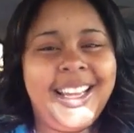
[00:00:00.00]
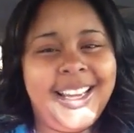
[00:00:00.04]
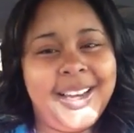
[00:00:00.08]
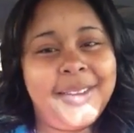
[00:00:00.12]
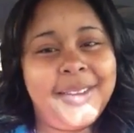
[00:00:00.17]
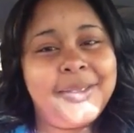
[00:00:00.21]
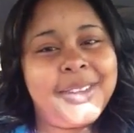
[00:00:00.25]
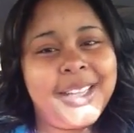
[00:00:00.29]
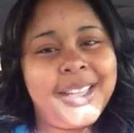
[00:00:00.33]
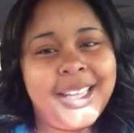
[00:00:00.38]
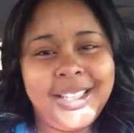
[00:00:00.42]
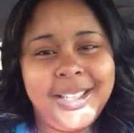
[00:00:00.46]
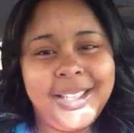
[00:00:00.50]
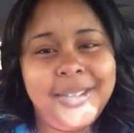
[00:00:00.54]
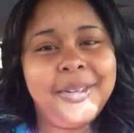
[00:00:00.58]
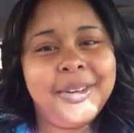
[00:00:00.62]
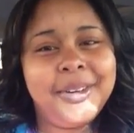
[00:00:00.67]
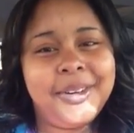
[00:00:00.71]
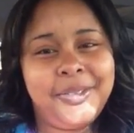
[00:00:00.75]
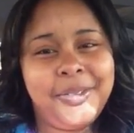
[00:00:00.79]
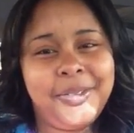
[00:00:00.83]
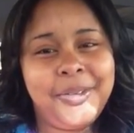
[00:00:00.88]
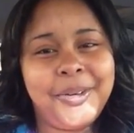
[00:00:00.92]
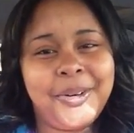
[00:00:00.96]
I'm deadly
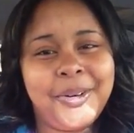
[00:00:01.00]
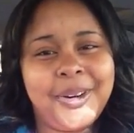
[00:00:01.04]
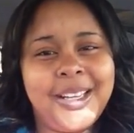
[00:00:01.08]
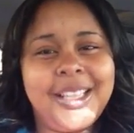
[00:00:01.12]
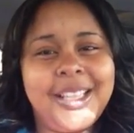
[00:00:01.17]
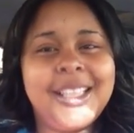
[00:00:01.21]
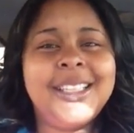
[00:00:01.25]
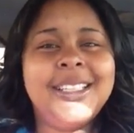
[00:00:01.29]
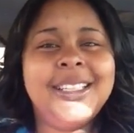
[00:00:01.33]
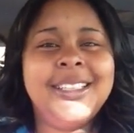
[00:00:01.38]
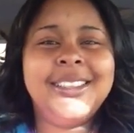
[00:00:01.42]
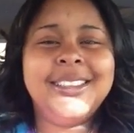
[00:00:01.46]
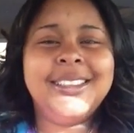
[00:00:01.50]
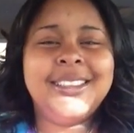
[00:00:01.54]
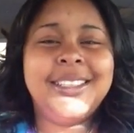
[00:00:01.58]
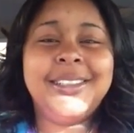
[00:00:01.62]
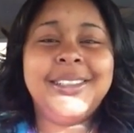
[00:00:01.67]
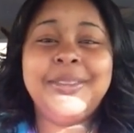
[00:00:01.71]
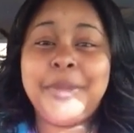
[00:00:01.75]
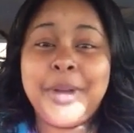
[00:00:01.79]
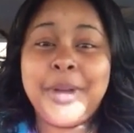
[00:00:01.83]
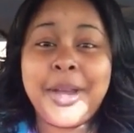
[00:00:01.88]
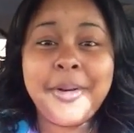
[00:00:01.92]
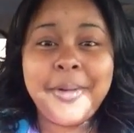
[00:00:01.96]
with a 40.
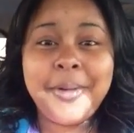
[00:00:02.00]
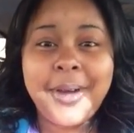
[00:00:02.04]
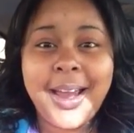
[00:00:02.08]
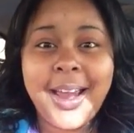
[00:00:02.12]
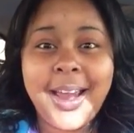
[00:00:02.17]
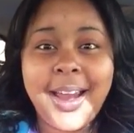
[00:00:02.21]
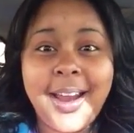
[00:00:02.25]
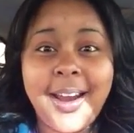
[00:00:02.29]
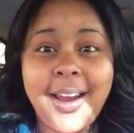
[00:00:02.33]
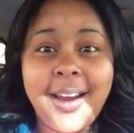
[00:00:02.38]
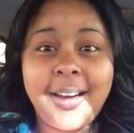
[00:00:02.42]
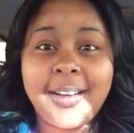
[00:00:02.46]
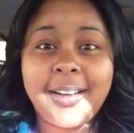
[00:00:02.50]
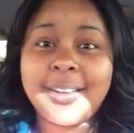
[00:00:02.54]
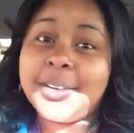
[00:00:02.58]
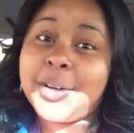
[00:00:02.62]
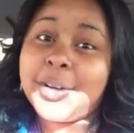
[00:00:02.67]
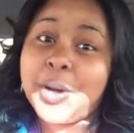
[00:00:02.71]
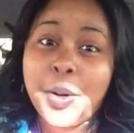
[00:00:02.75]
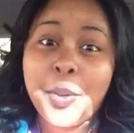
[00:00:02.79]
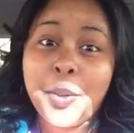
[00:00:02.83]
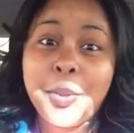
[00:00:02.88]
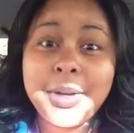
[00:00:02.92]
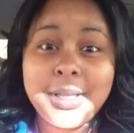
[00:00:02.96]
So beware.
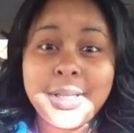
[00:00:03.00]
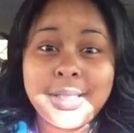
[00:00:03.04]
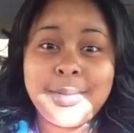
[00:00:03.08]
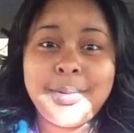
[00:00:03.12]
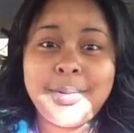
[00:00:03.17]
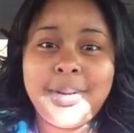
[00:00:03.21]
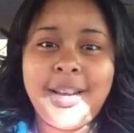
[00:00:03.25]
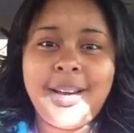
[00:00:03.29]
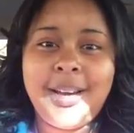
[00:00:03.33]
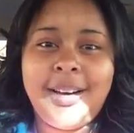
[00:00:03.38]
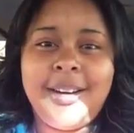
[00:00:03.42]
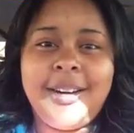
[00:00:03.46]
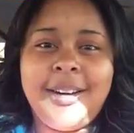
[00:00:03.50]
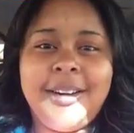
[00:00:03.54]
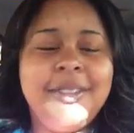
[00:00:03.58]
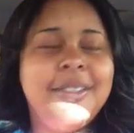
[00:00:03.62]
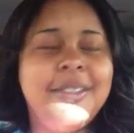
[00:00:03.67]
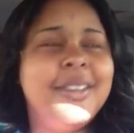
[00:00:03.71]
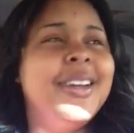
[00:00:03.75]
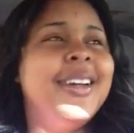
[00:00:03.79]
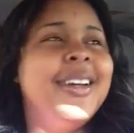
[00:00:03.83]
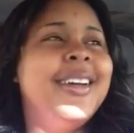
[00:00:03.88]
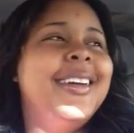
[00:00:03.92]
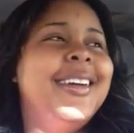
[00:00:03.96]
Don't piss me off.